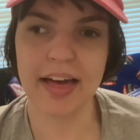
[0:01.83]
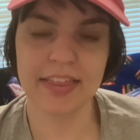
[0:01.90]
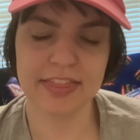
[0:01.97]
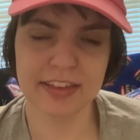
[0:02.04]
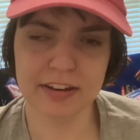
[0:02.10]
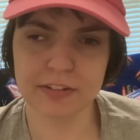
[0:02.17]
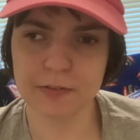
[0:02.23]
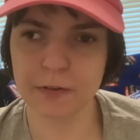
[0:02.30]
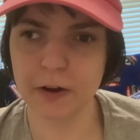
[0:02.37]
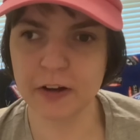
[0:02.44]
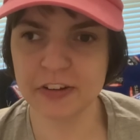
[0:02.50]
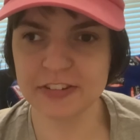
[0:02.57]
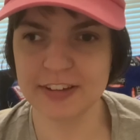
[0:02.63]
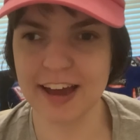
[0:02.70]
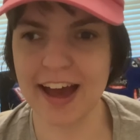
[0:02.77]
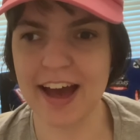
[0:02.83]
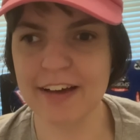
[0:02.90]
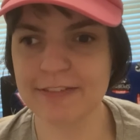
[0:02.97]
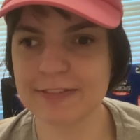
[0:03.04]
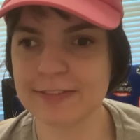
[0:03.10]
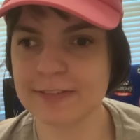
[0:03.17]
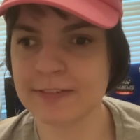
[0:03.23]
This first half
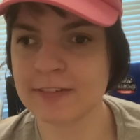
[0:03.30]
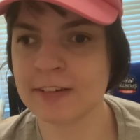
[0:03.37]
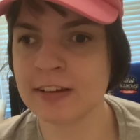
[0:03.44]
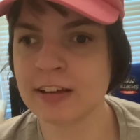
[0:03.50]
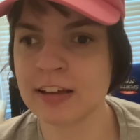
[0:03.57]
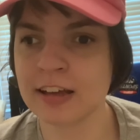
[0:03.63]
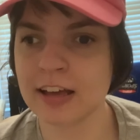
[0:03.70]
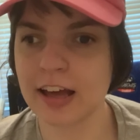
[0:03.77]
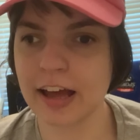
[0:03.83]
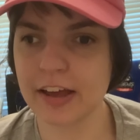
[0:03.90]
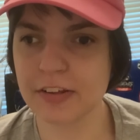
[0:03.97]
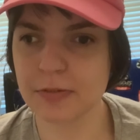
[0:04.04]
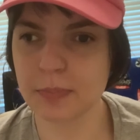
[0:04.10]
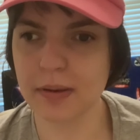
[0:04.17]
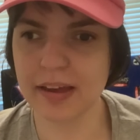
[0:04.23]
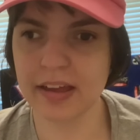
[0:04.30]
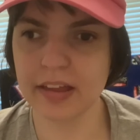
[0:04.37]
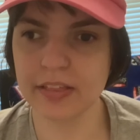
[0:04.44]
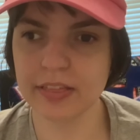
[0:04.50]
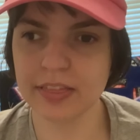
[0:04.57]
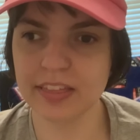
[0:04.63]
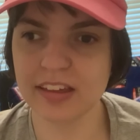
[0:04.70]
has
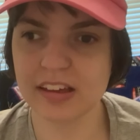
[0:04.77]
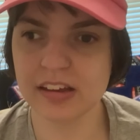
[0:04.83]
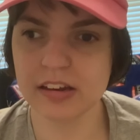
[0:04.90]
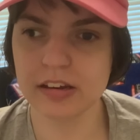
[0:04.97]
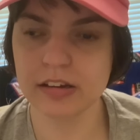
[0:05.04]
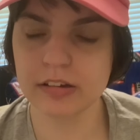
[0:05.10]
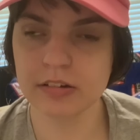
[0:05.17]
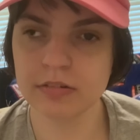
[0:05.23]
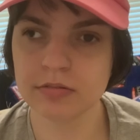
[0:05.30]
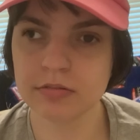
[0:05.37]
been the